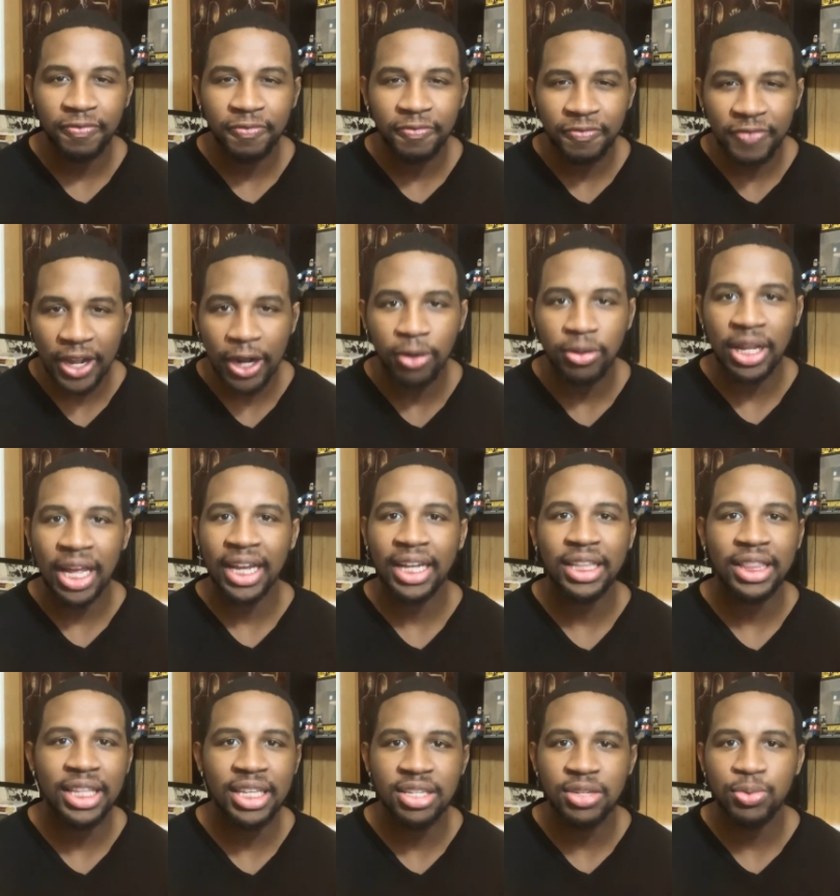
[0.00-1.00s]
felt
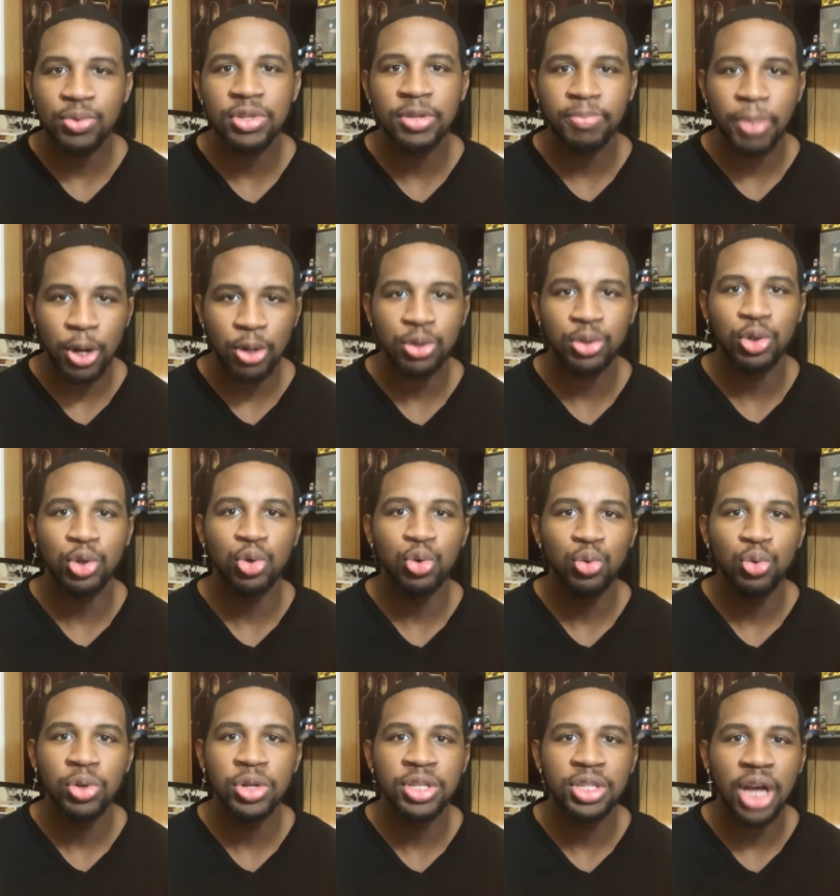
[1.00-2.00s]
like this was a person who
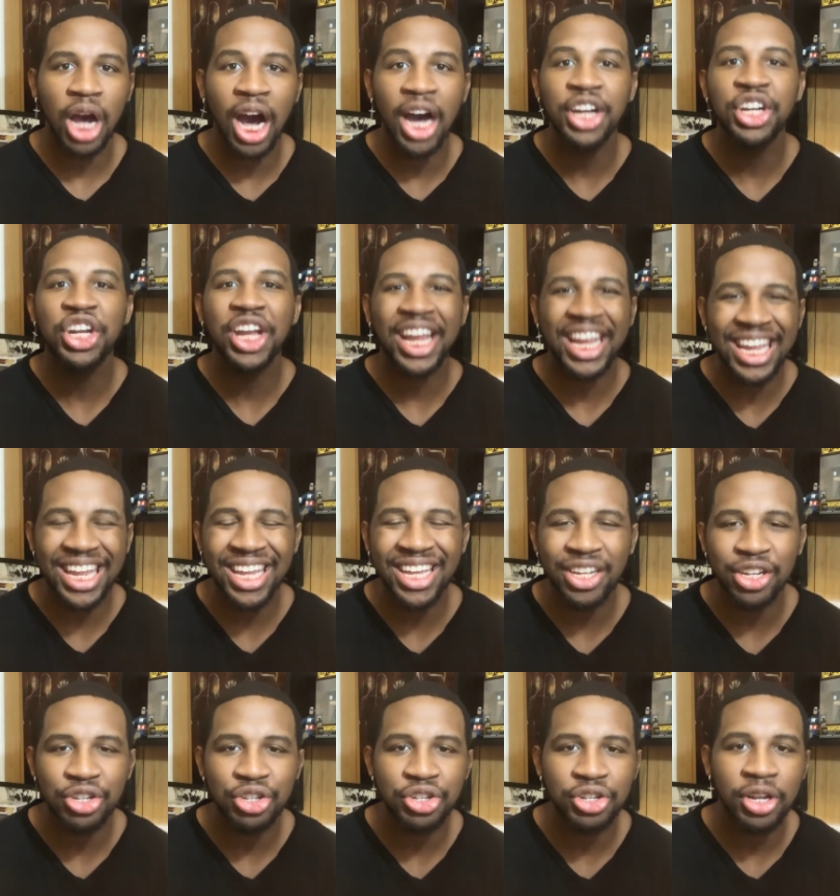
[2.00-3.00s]
was
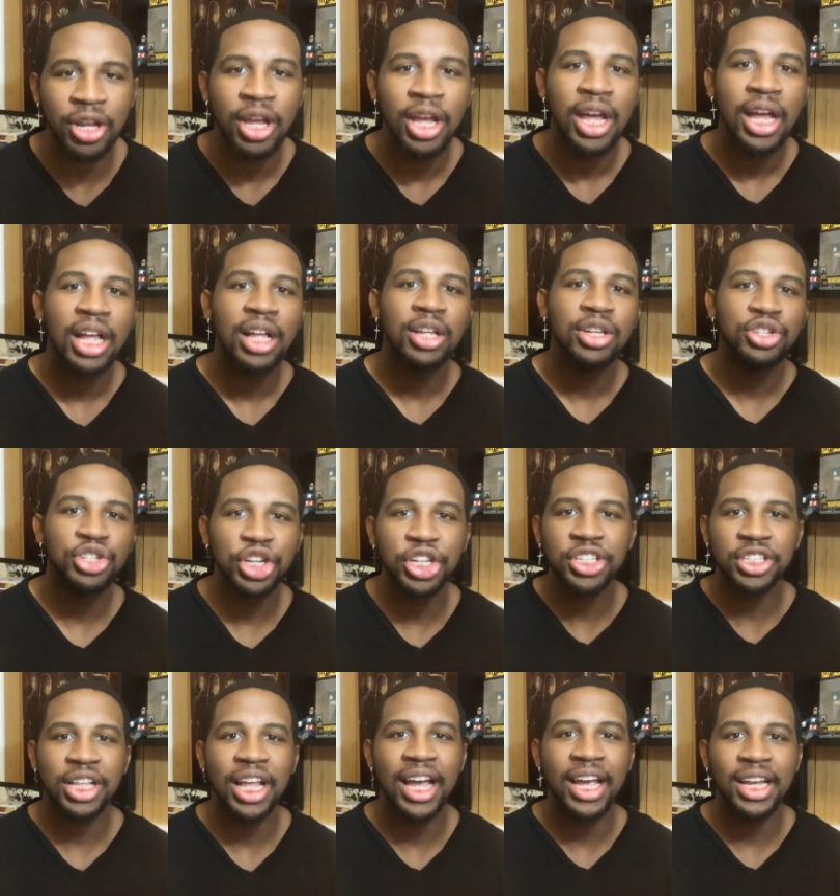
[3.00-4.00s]
unhinged,
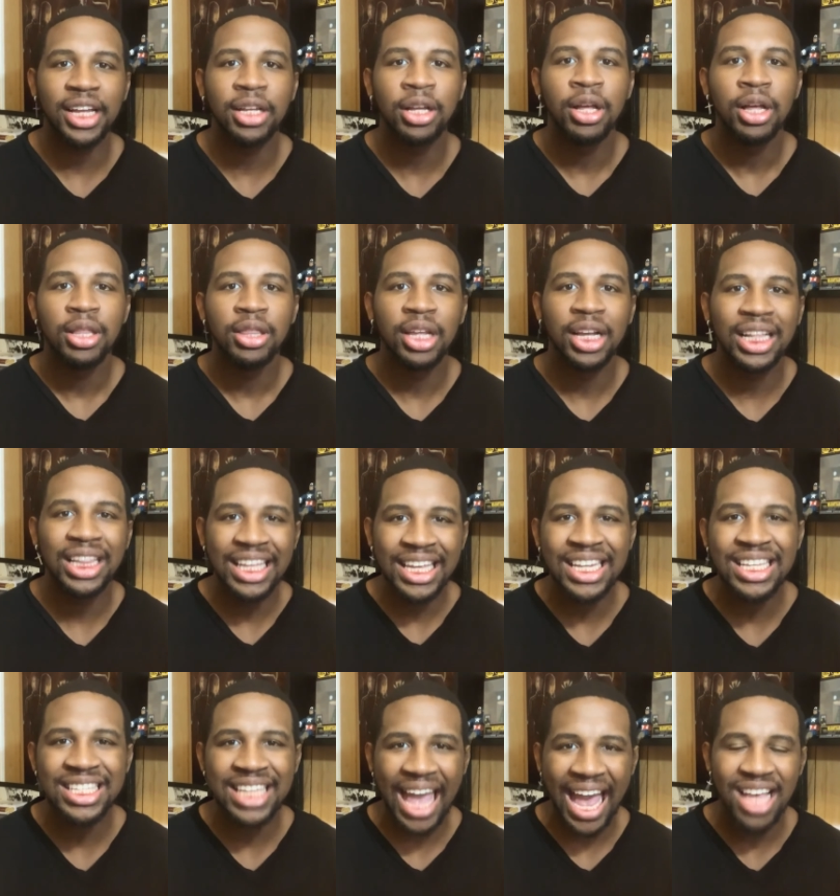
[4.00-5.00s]
just like the
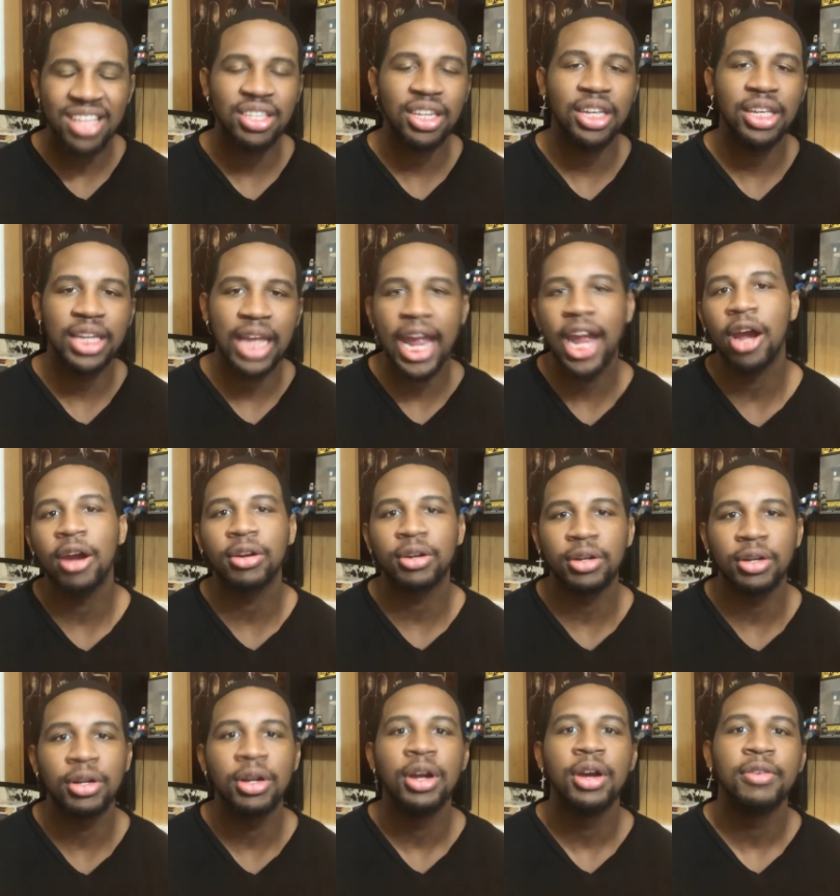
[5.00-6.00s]
Cletus Kasady
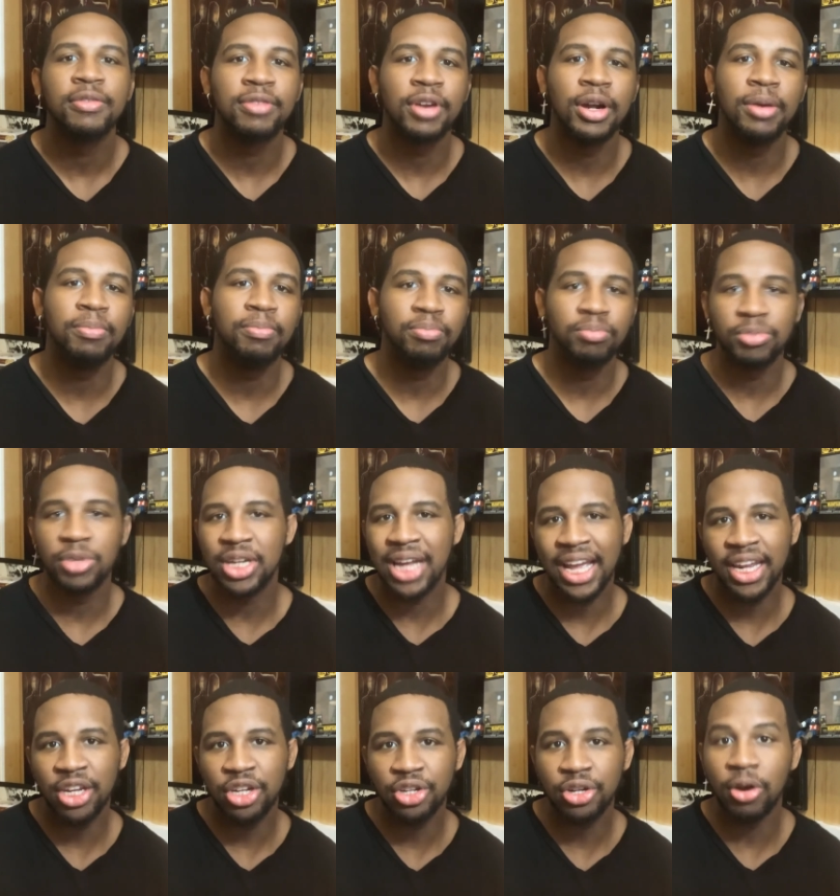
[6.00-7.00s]
character from the
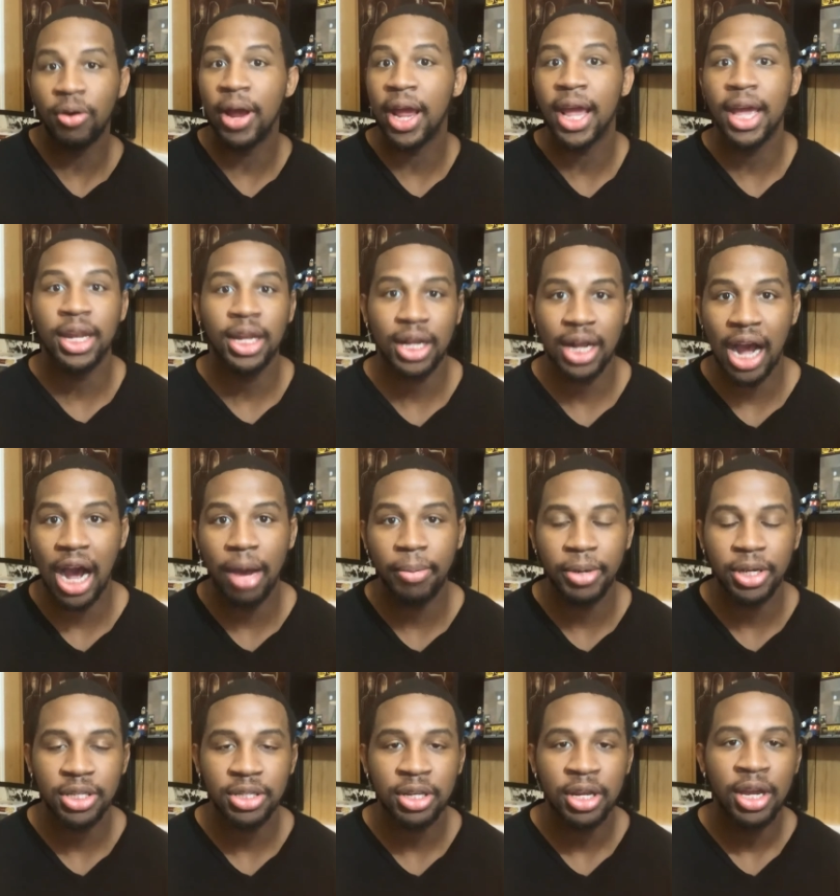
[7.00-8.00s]
90s show and the
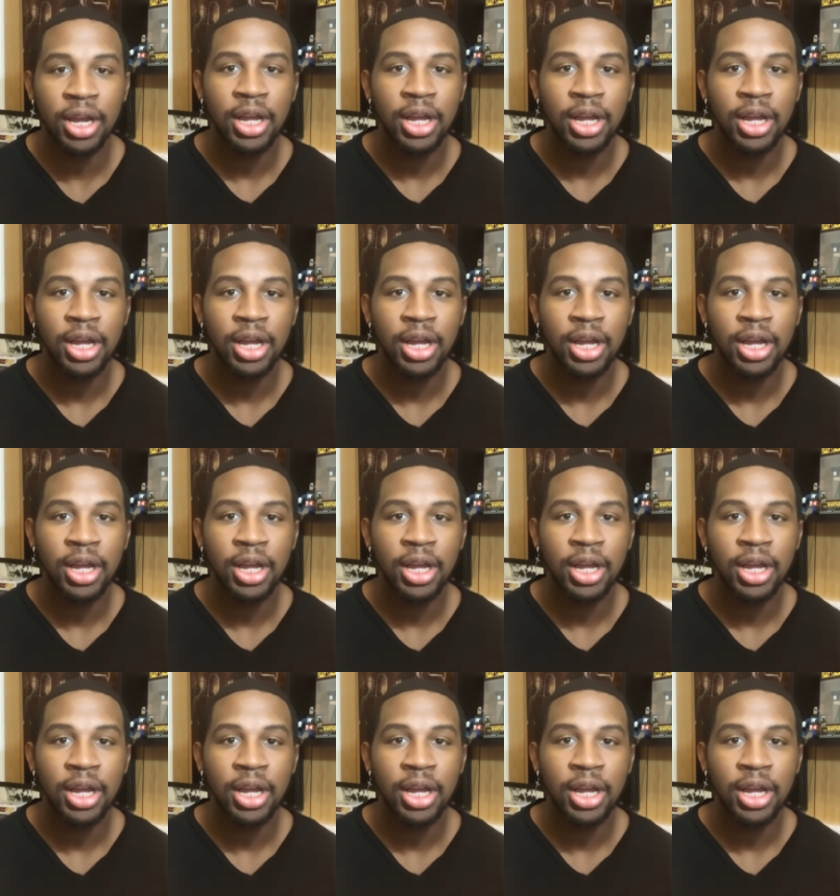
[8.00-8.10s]
comics.